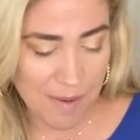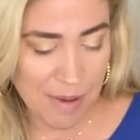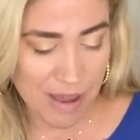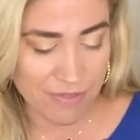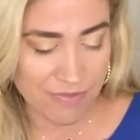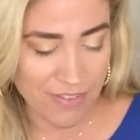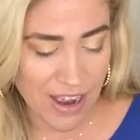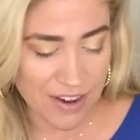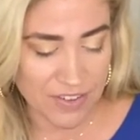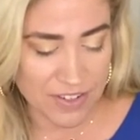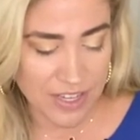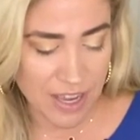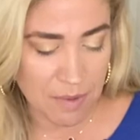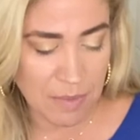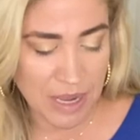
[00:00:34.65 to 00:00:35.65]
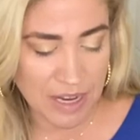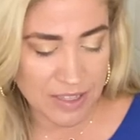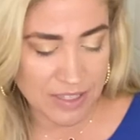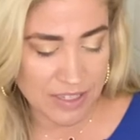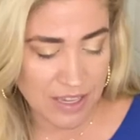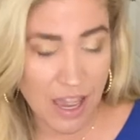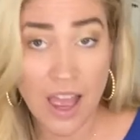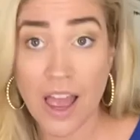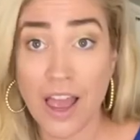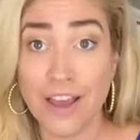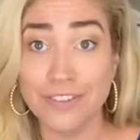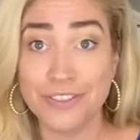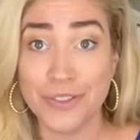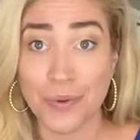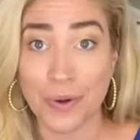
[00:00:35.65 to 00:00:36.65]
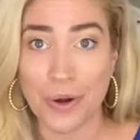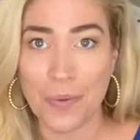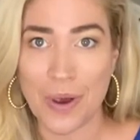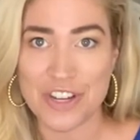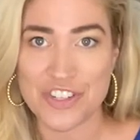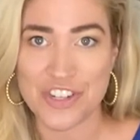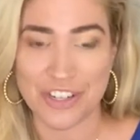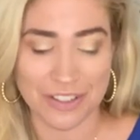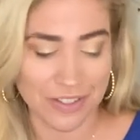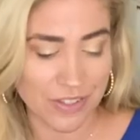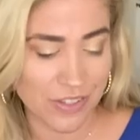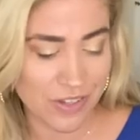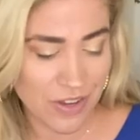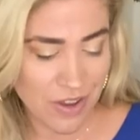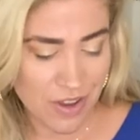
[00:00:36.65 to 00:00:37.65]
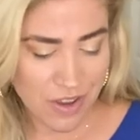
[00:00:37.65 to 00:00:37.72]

about five to 10 minutes of your questions.